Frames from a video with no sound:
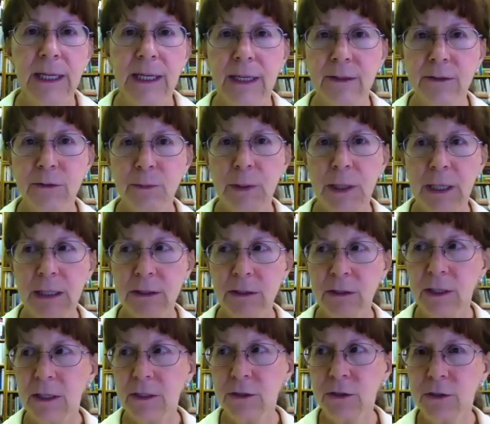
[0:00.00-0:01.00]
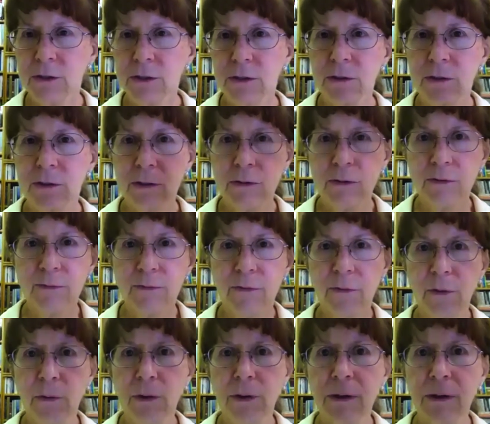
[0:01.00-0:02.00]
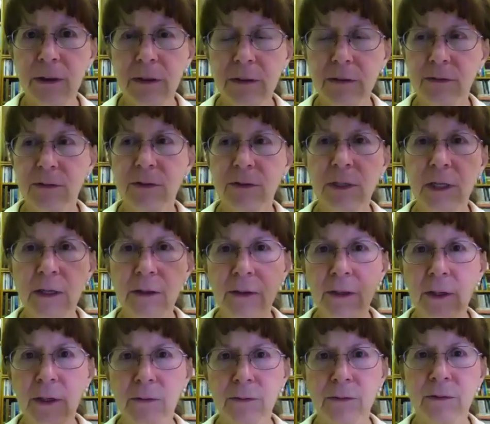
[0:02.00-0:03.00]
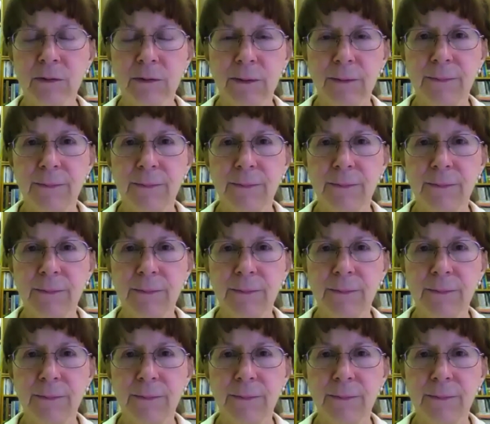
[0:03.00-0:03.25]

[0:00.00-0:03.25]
is pay attention to these four scenarios.